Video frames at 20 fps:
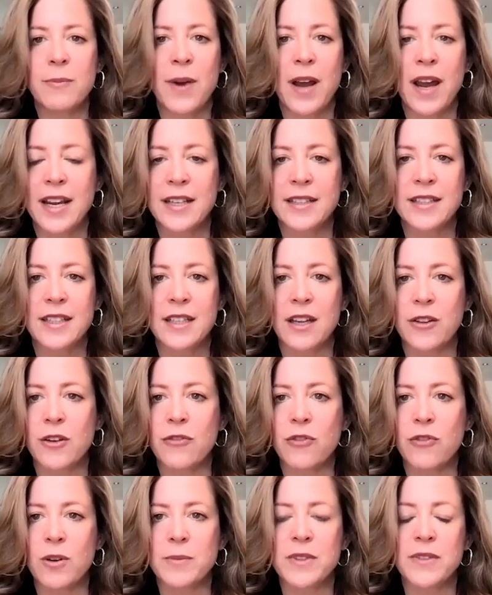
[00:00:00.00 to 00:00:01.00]
bias and other
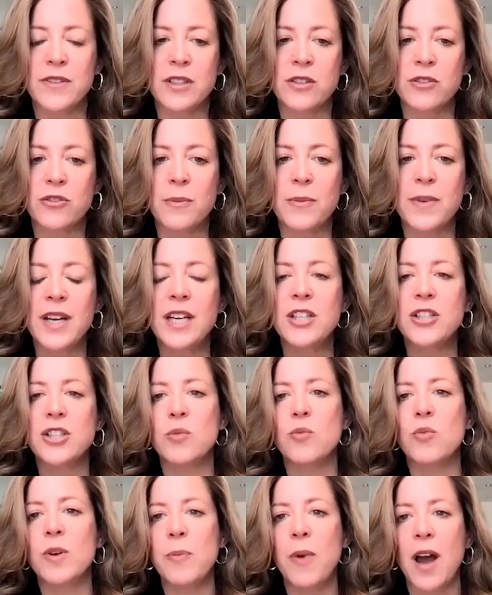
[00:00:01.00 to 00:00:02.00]
forms of
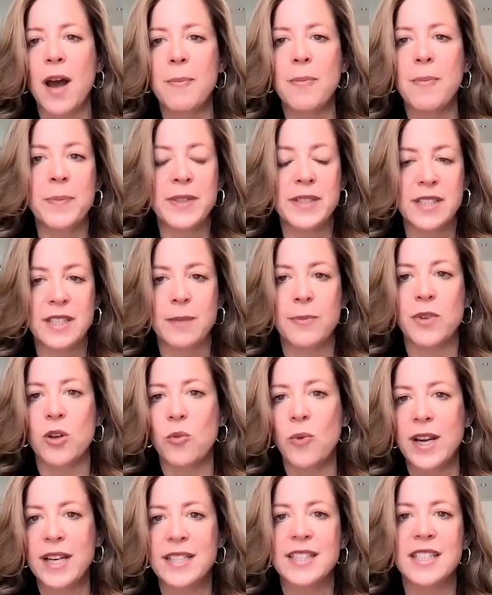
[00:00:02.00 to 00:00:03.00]
discrimination would pop up in similar
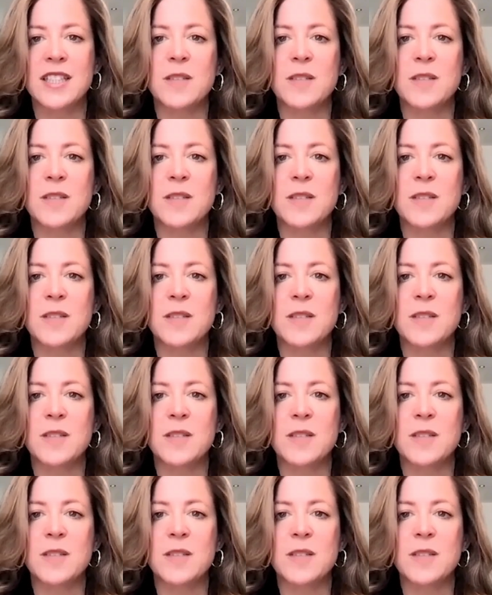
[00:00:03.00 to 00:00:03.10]
ways.